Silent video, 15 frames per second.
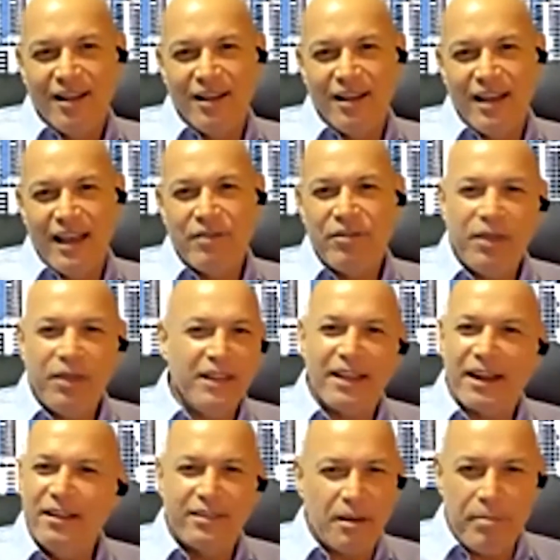Everything
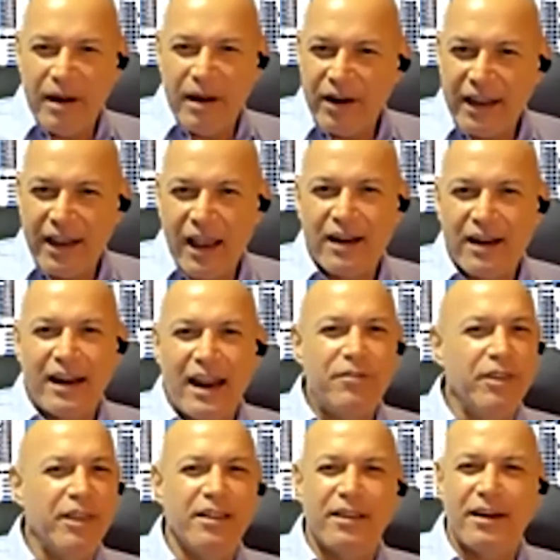that is American,
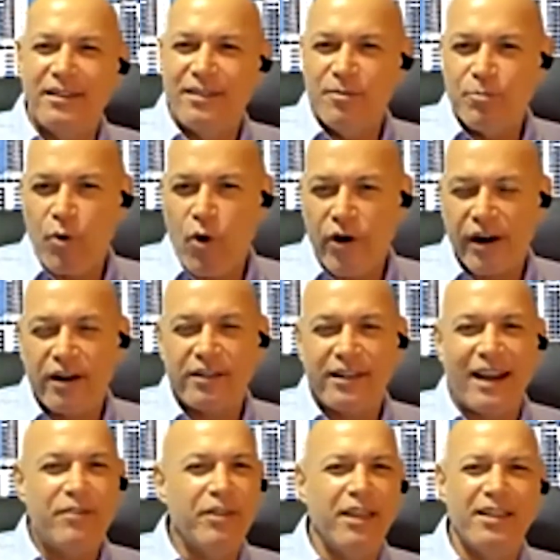everything that is imported,
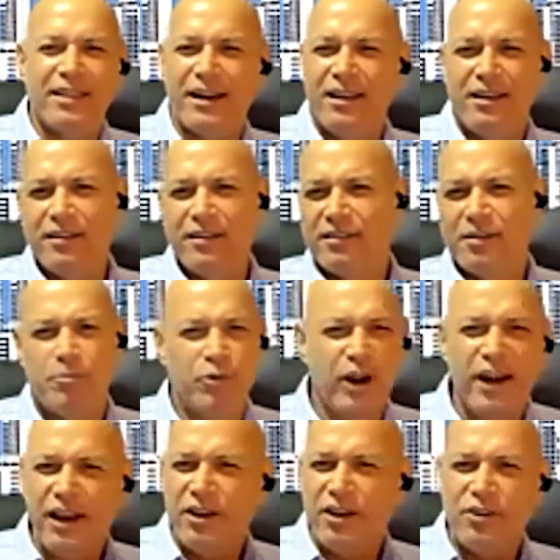everything that is
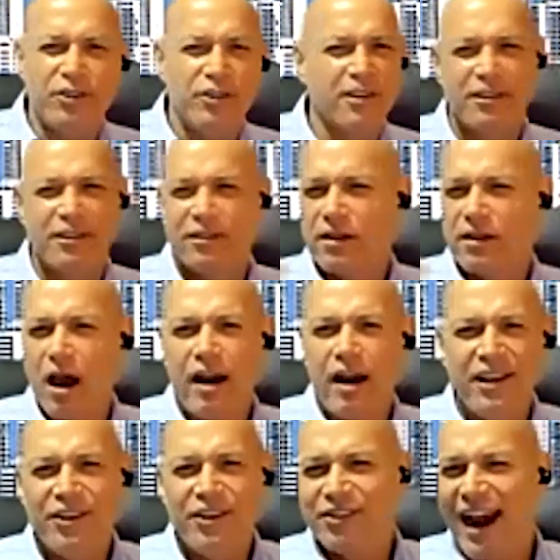British,
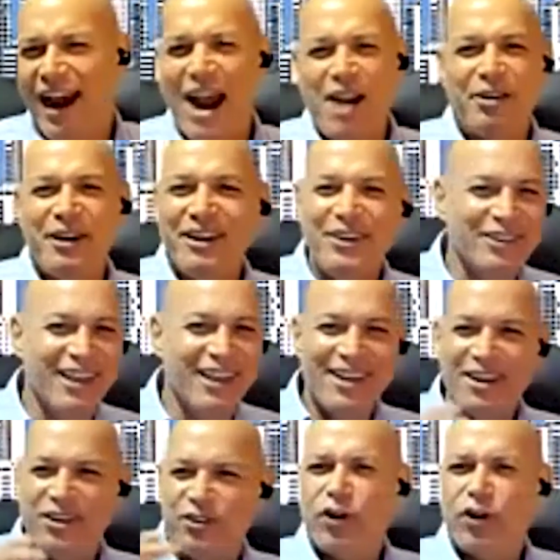Scottish, Irish,
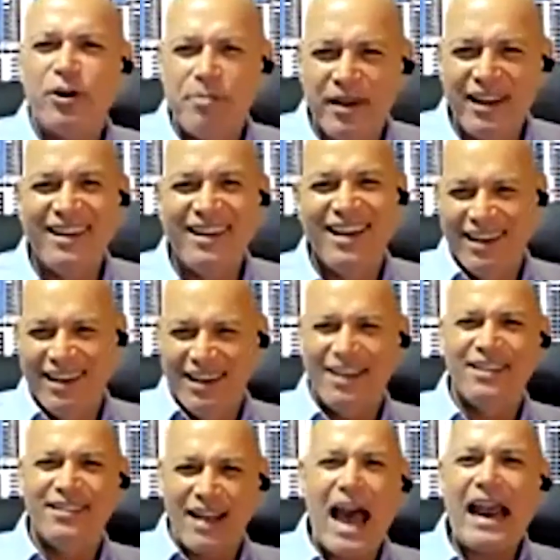German
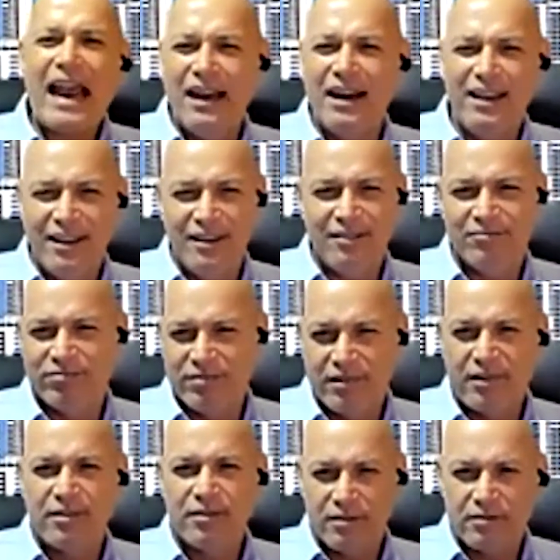is highly
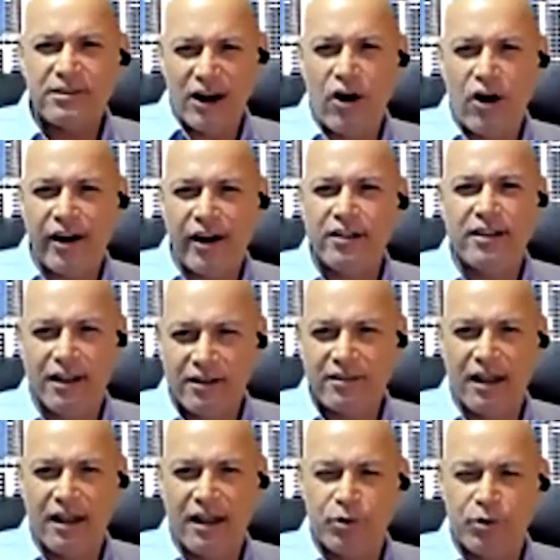regarded
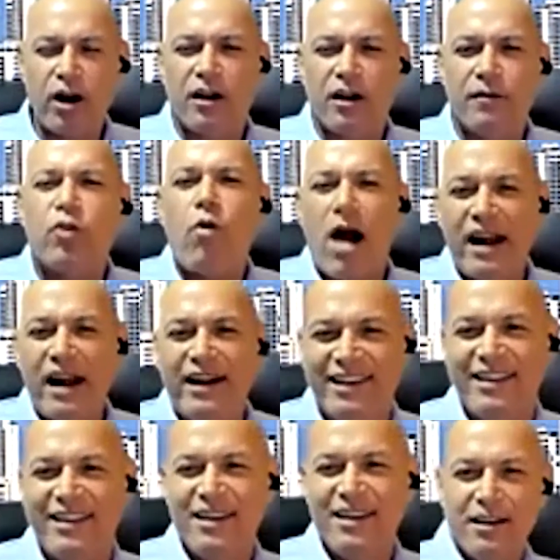as a product of
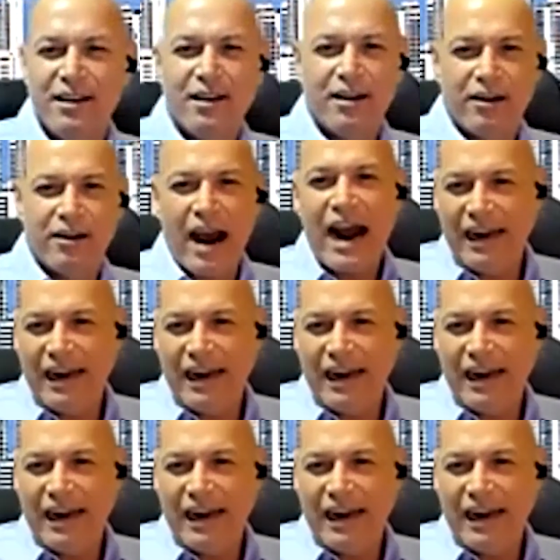quality. Highly